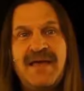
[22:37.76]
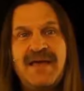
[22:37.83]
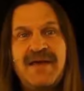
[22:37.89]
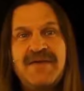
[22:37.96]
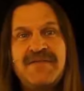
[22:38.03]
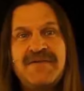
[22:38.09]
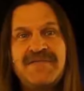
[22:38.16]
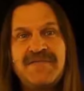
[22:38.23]

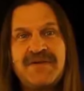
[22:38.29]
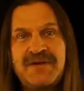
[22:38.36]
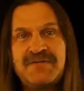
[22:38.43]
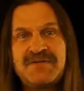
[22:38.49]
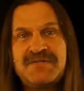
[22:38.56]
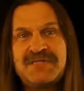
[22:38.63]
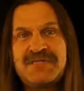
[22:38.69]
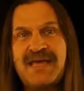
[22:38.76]
Here the
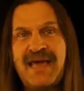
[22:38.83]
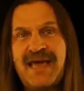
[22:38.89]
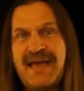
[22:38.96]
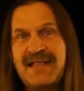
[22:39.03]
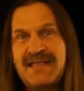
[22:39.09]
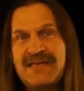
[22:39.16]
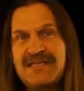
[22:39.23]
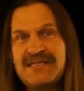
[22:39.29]
frequency
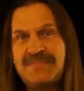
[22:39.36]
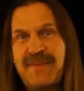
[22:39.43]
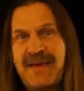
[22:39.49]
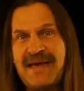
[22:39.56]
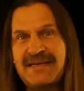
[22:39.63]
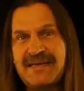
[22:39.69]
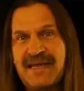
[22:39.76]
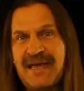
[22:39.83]
alias
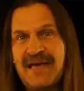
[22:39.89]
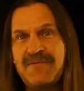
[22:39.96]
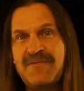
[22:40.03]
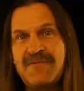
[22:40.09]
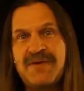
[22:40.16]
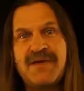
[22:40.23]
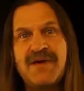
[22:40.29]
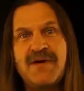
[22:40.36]
back down
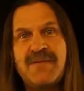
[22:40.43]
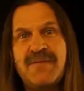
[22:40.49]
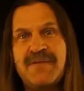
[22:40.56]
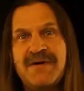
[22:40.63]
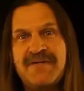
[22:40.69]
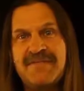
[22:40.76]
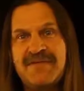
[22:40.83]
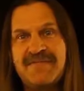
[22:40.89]
when we go
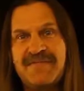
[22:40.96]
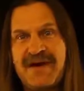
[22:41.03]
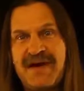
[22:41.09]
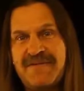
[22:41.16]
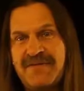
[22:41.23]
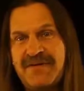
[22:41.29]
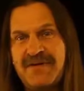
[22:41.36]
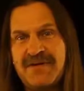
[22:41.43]
above the
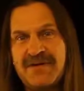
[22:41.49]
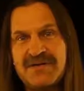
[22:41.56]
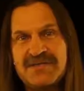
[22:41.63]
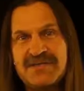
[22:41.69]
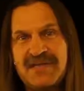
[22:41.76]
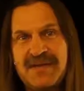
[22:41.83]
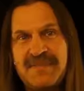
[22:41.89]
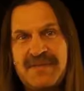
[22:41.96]
500
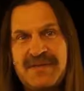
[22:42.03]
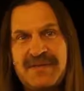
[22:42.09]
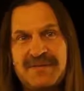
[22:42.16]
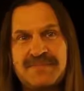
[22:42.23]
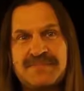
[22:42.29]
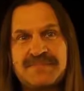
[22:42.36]
hertz limit.